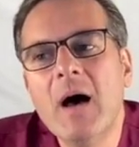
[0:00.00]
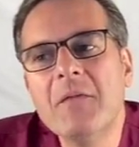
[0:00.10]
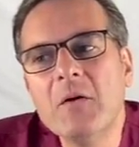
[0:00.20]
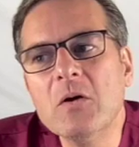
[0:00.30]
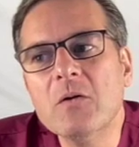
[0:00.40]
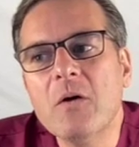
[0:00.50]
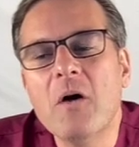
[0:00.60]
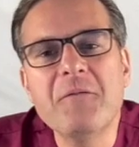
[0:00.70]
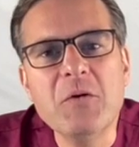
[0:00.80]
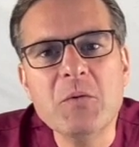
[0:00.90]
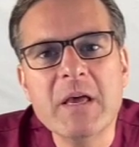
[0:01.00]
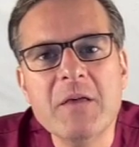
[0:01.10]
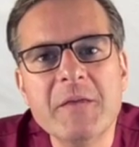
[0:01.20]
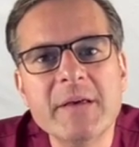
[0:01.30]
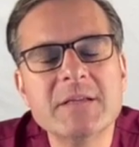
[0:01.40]
there are a few key
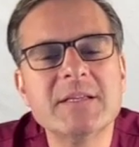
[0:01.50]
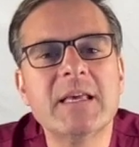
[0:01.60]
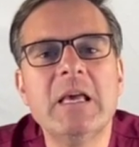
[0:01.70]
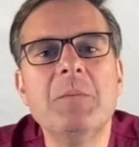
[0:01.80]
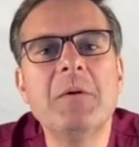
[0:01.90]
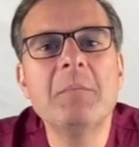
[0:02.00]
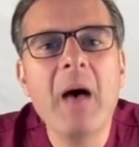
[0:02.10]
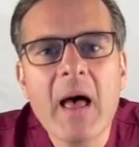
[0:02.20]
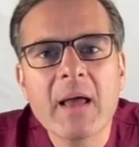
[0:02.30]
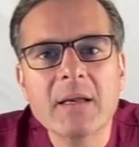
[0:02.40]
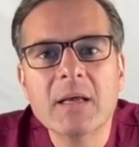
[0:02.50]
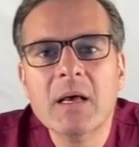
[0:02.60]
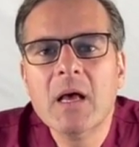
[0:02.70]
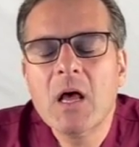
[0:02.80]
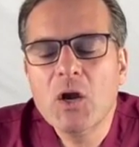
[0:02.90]
things to keep in mind.
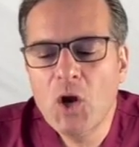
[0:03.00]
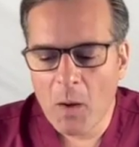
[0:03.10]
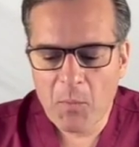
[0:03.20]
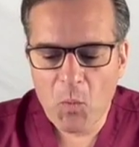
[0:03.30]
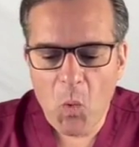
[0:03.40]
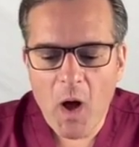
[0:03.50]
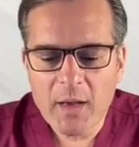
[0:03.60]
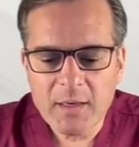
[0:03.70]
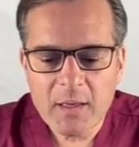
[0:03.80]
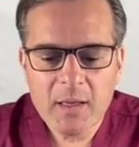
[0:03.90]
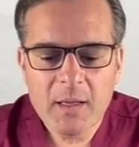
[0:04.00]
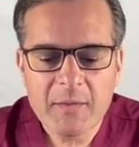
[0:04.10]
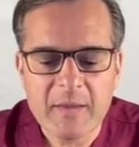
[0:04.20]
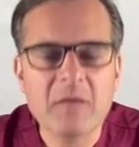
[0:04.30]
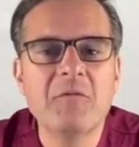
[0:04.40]
Number one,
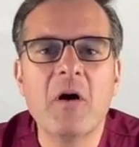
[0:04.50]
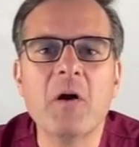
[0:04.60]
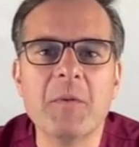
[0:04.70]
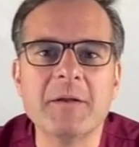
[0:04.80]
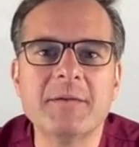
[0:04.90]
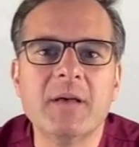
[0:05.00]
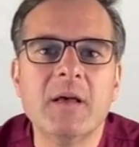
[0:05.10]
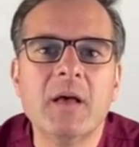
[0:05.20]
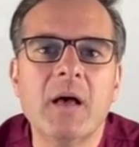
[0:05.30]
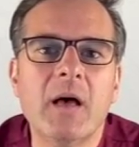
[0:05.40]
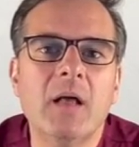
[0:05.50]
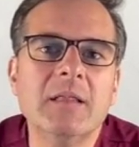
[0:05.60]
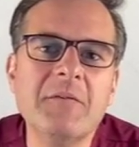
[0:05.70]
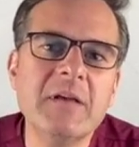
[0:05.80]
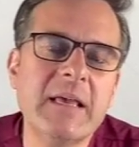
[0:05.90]
the environment. A
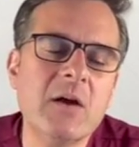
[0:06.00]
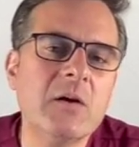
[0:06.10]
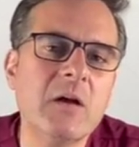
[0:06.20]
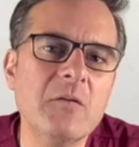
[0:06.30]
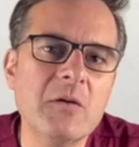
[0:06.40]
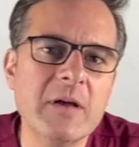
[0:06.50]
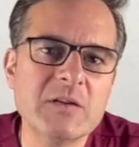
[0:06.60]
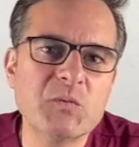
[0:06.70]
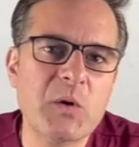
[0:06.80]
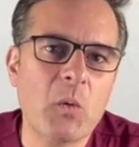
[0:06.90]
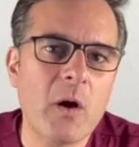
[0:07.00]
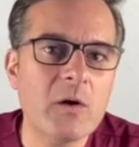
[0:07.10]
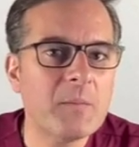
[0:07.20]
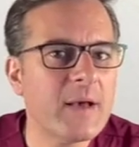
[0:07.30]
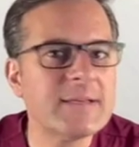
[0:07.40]
live-in caregiver is
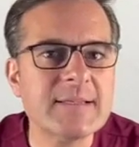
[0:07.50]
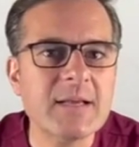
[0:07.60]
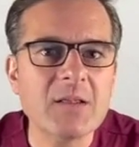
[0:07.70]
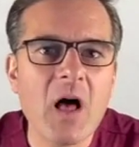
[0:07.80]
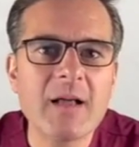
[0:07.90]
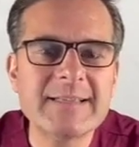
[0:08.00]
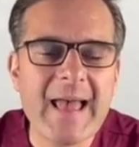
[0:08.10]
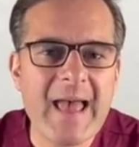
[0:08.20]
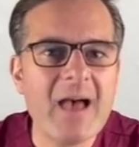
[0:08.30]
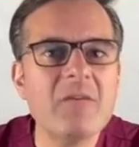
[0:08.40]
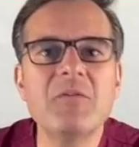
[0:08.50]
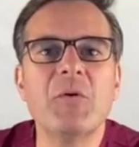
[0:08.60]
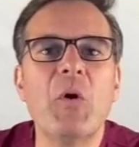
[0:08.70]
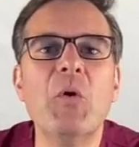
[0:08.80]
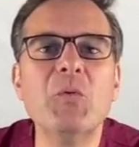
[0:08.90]
required by state law to have
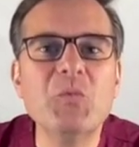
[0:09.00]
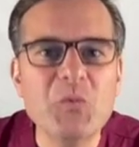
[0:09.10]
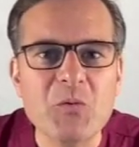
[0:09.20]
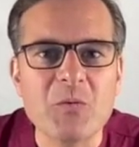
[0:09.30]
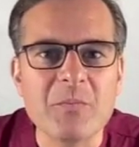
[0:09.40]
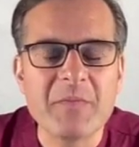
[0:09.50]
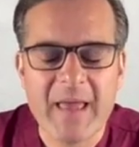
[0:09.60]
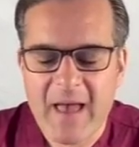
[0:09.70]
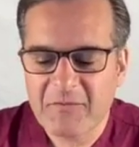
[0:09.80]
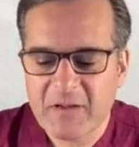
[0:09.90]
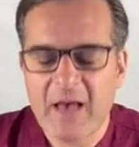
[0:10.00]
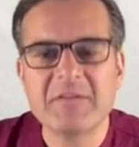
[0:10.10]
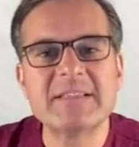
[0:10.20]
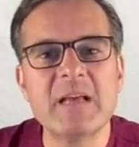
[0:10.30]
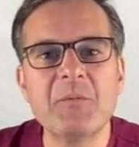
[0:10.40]
their own room. They have to have
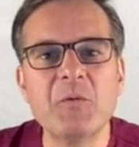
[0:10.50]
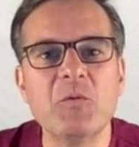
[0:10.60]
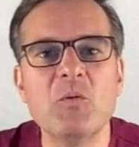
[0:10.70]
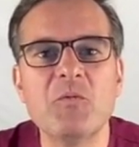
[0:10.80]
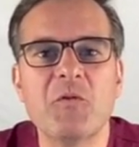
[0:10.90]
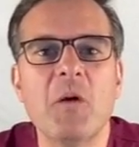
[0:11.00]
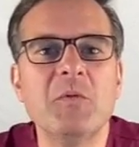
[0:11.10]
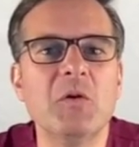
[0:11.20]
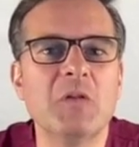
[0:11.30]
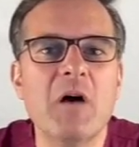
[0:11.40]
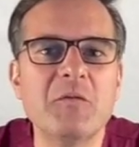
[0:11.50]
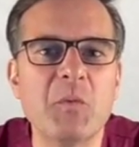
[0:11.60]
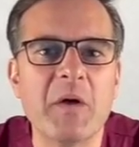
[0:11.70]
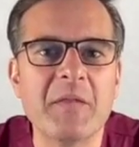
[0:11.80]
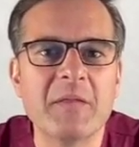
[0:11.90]
a separate room from your loved
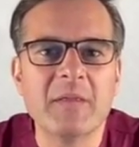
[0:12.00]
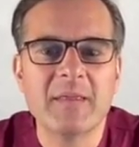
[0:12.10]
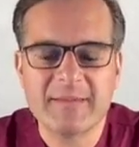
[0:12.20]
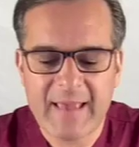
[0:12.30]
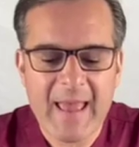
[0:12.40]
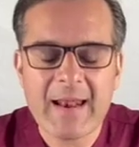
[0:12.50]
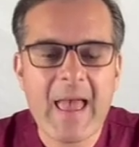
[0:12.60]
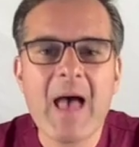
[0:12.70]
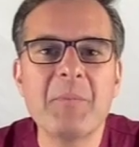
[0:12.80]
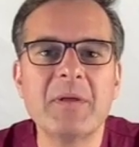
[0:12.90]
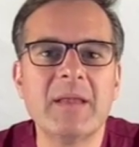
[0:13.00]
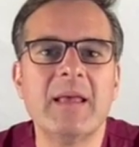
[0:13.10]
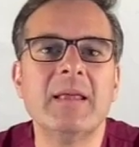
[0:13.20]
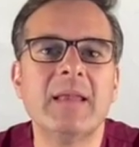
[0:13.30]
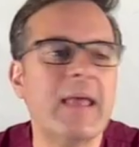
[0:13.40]
one. This can't happen
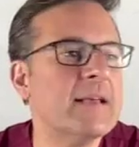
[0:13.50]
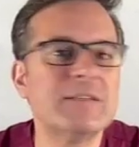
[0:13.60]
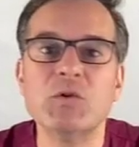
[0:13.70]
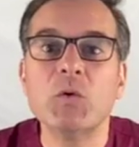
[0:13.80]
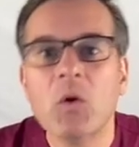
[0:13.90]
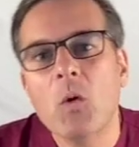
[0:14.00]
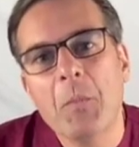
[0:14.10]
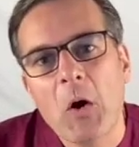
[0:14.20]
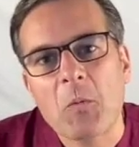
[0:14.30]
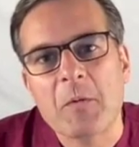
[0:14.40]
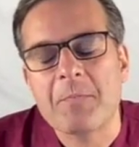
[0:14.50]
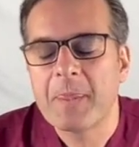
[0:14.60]
in a studio apartment.